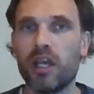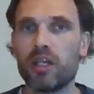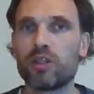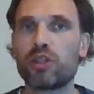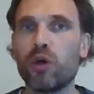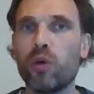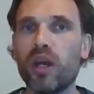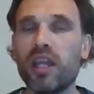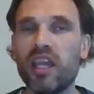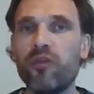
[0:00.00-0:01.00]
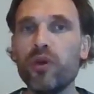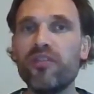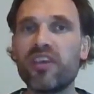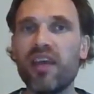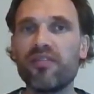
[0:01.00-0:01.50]
So if
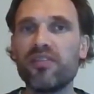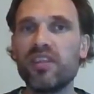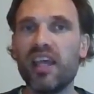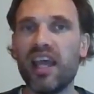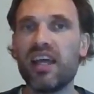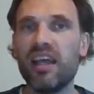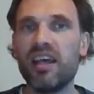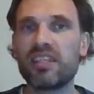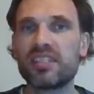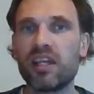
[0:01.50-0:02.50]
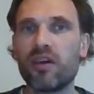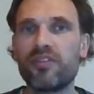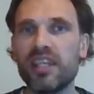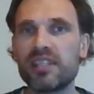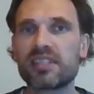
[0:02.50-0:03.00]
we've given a set of
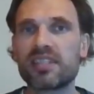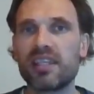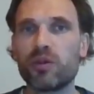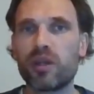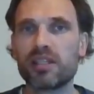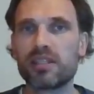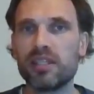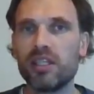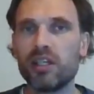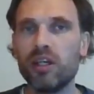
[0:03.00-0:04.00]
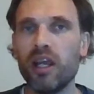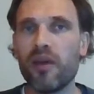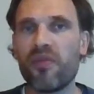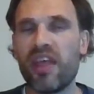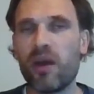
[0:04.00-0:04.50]
disks, as you can see here,
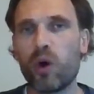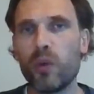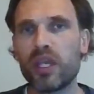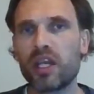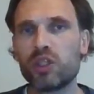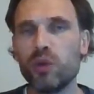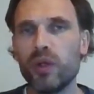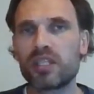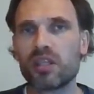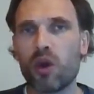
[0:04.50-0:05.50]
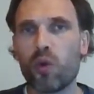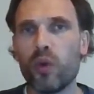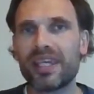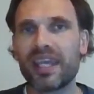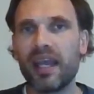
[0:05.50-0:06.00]
then what we can do is
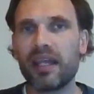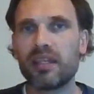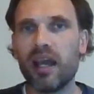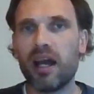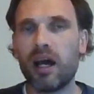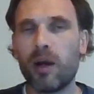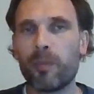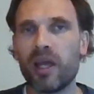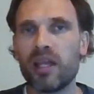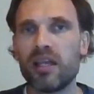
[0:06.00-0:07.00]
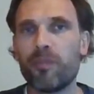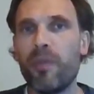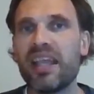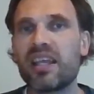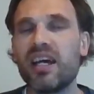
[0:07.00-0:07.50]
we can
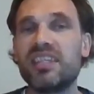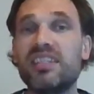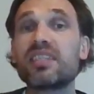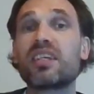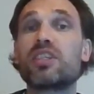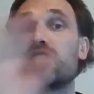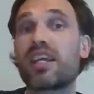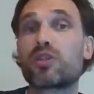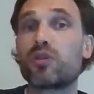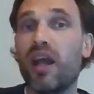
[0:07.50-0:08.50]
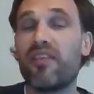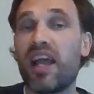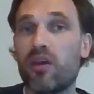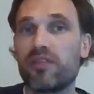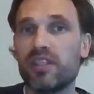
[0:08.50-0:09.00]
make a disk intersection graph
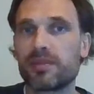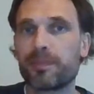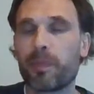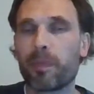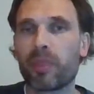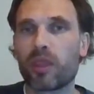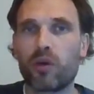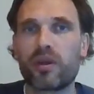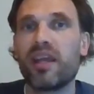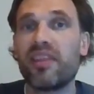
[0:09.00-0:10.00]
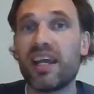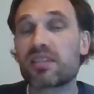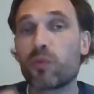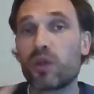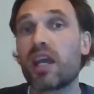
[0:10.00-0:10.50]
out of this. Okay,
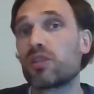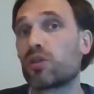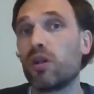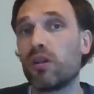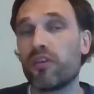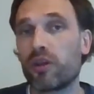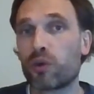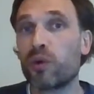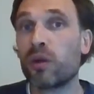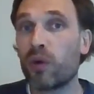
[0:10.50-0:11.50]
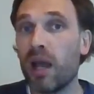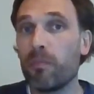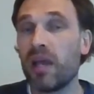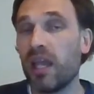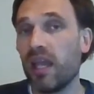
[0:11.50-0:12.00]
that we can solve on the real
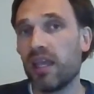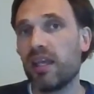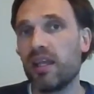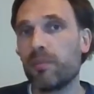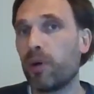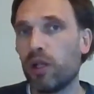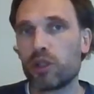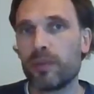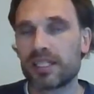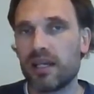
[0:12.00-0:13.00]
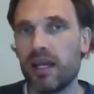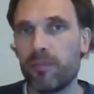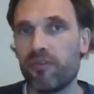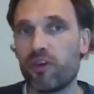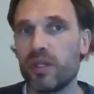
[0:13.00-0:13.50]
RAM in polynomial
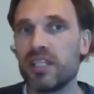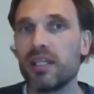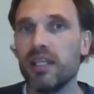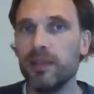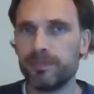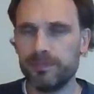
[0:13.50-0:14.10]
time very easily.